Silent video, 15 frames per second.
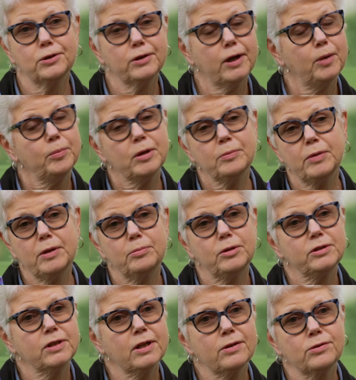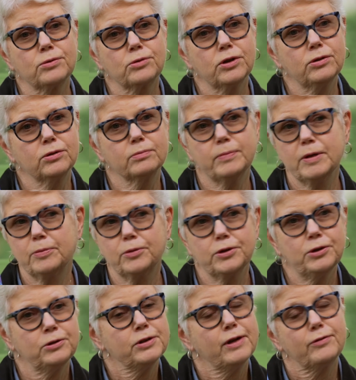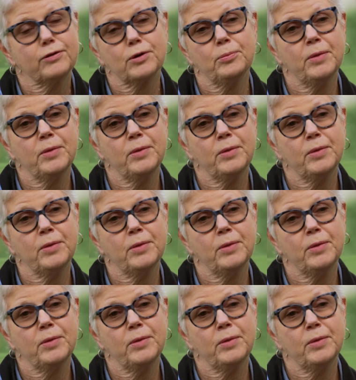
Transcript: you're helping people down the road, people you'll never